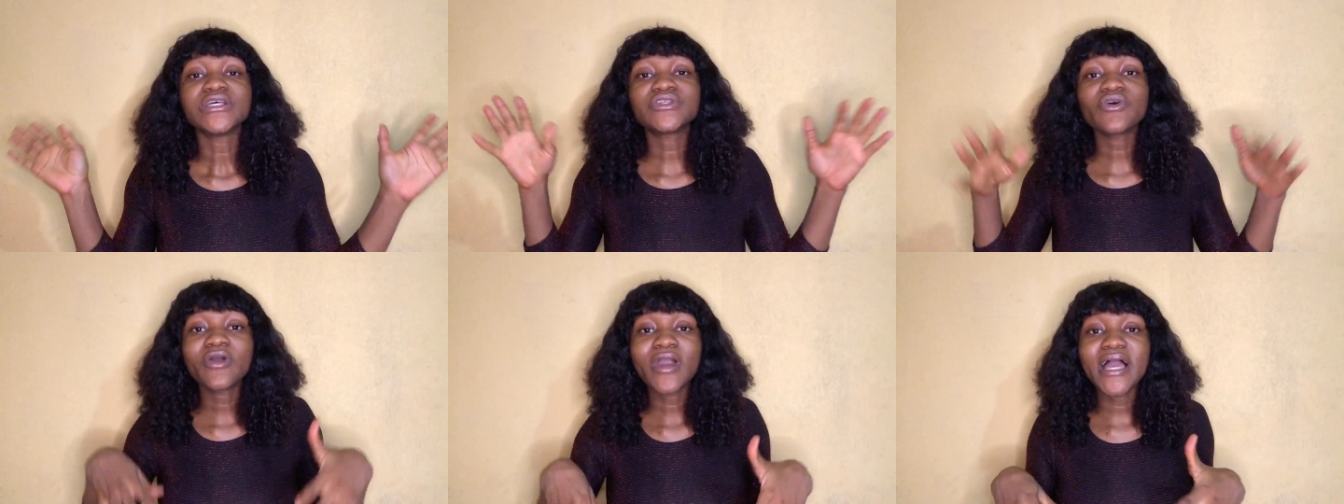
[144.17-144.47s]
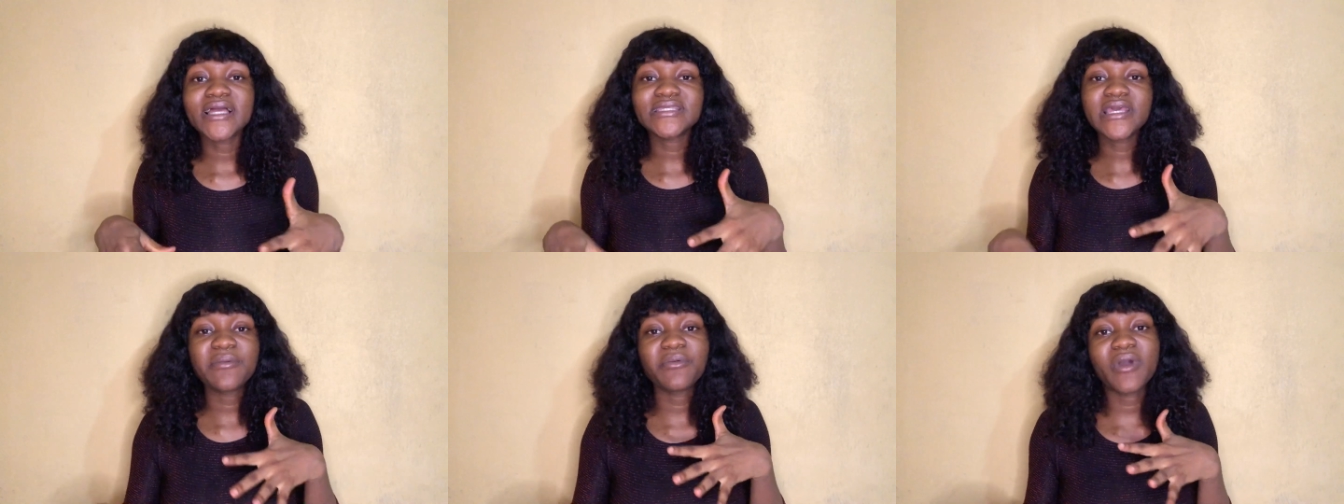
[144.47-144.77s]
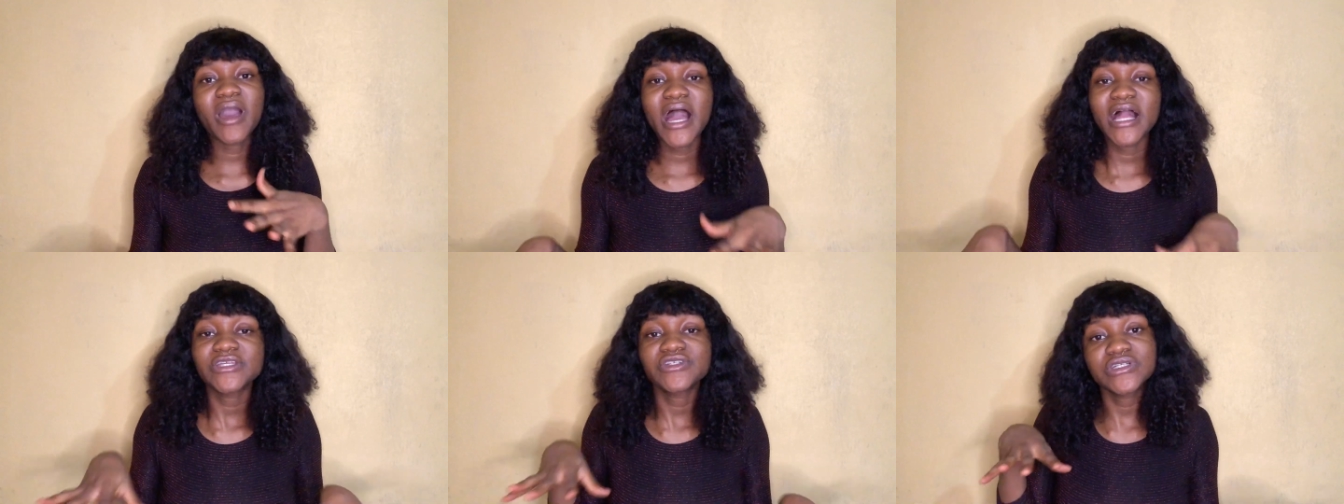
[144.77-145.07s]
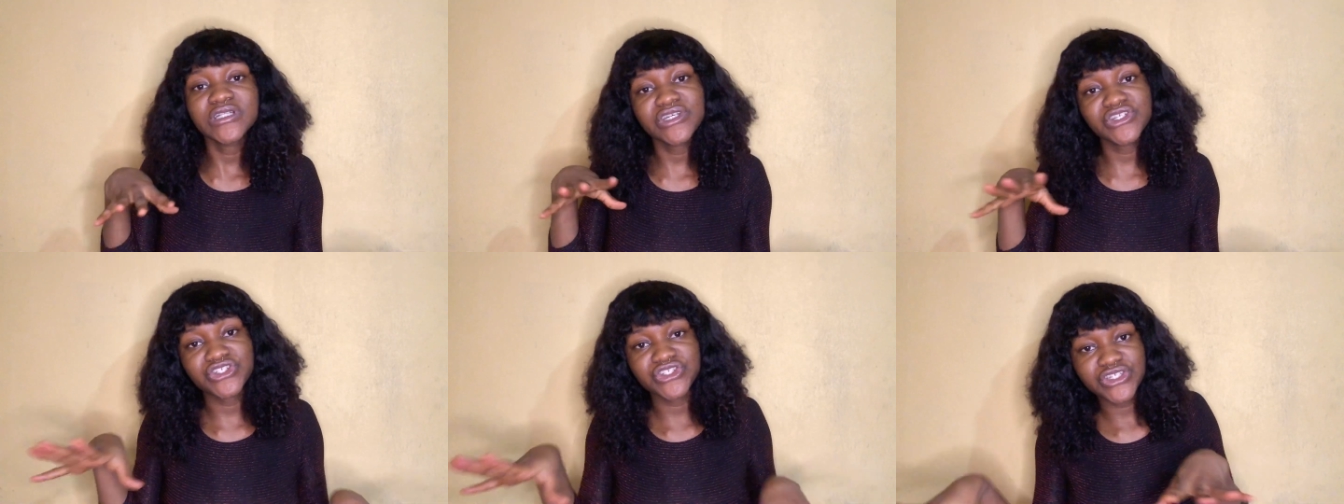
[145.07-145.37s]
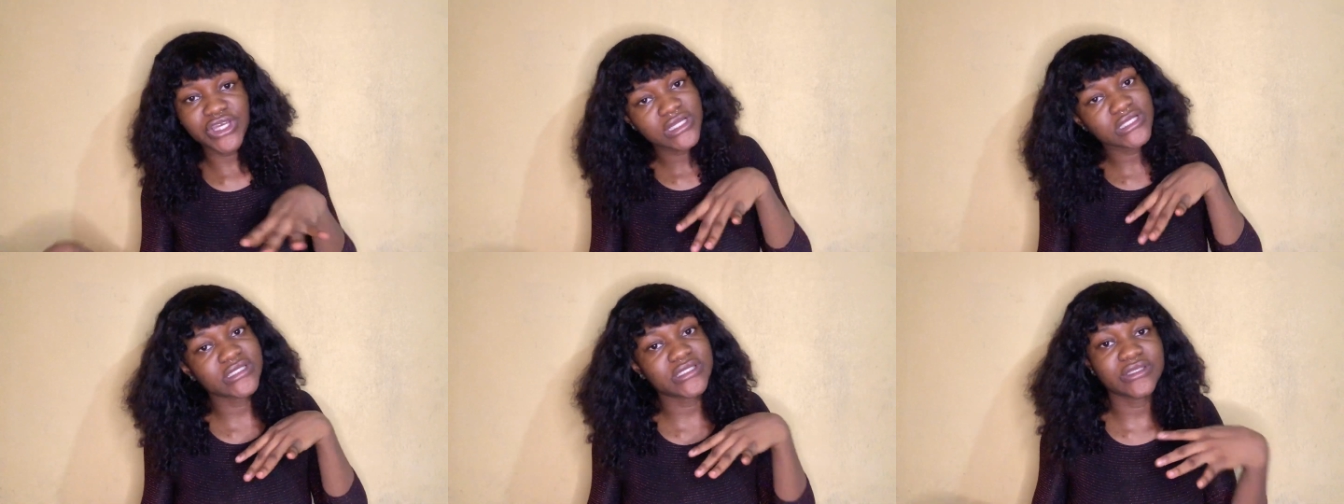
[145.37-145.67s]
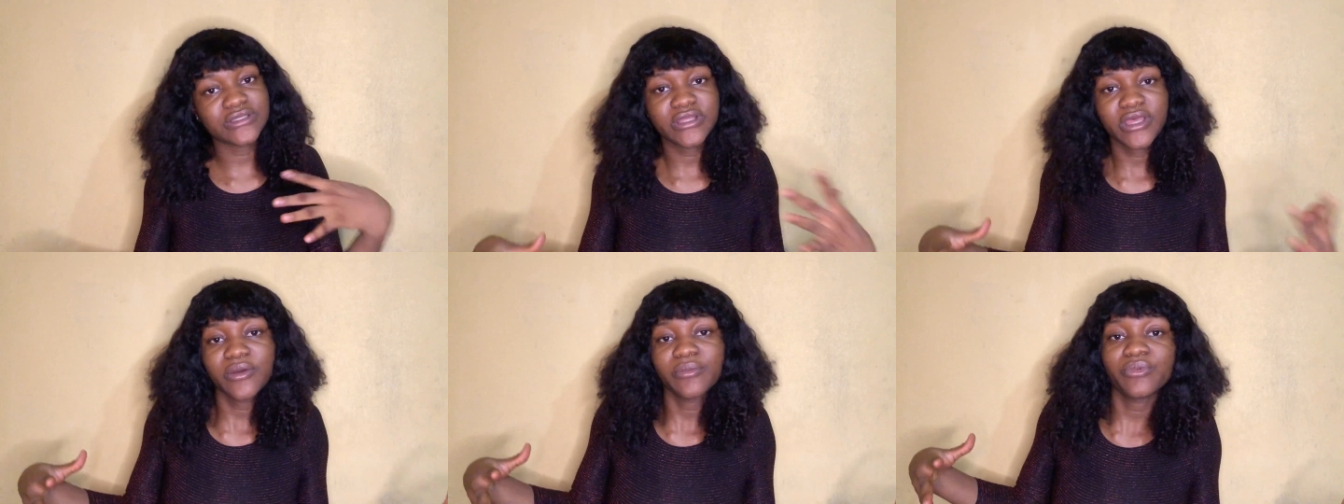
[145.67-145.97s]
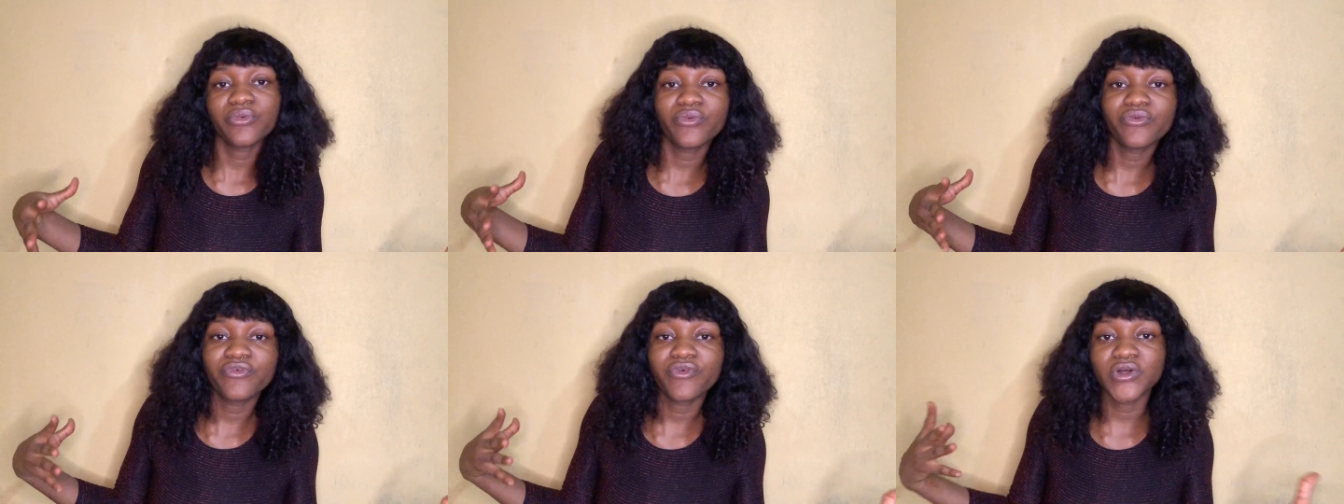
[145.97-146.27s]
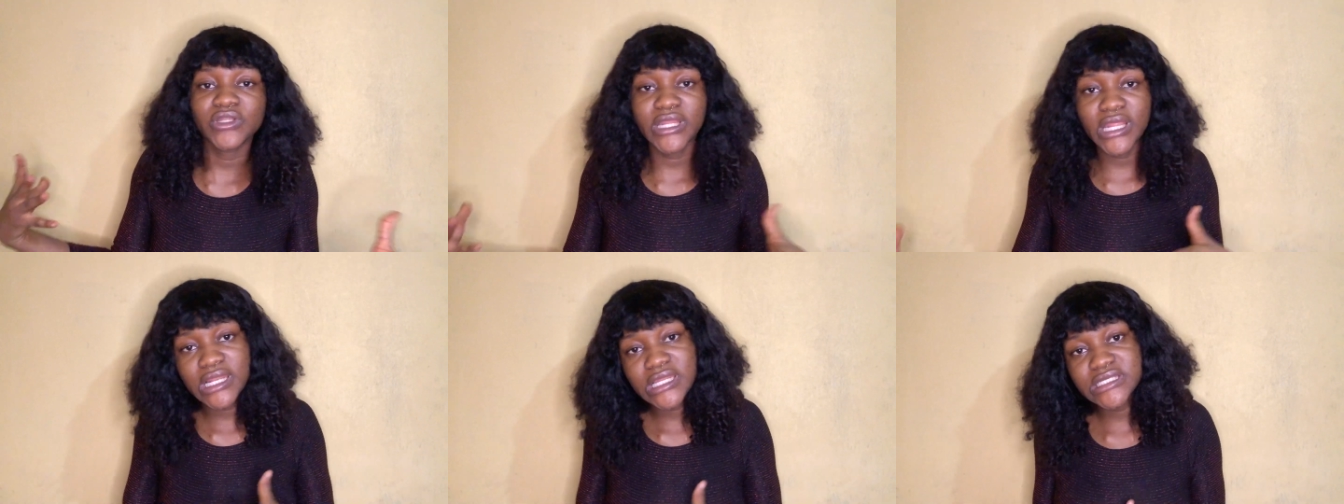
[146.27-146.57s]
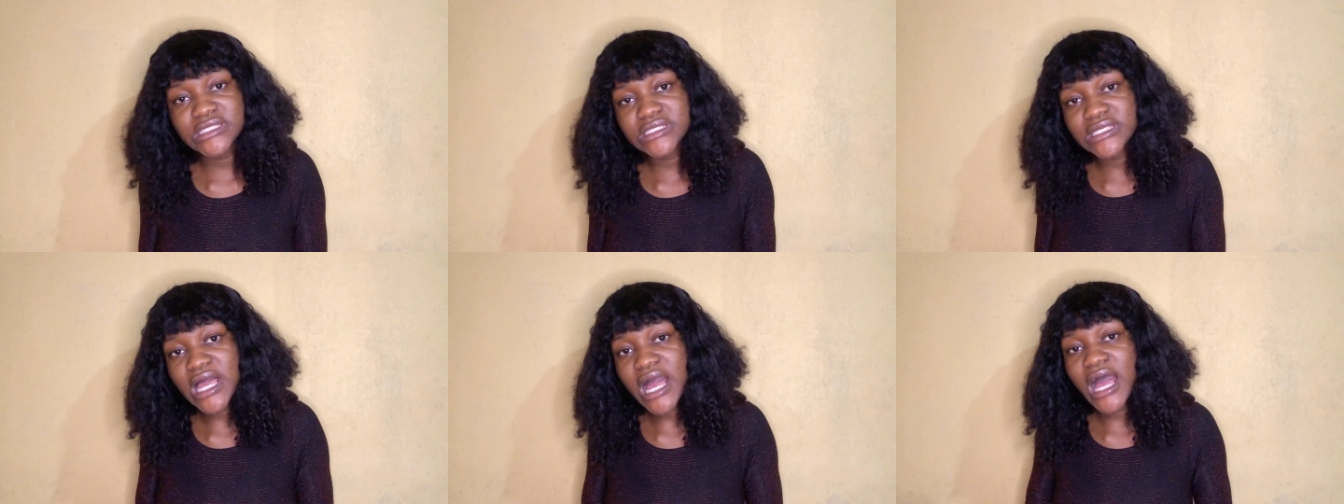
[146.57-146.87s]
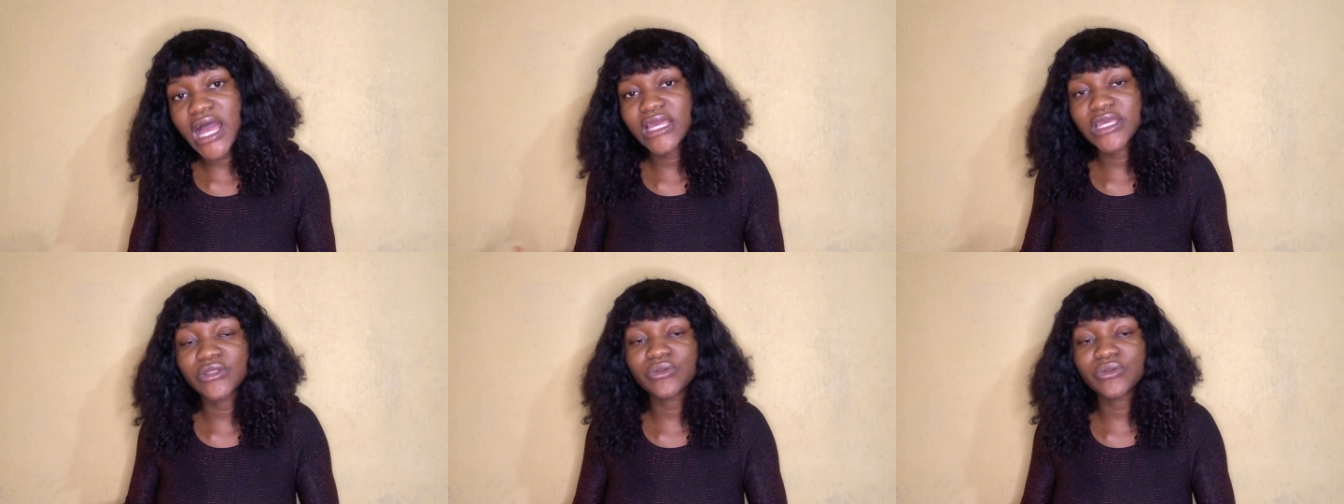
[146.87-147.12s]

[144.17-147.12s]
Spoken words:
So guys, Ebuka actually shakes the table for Nelisa.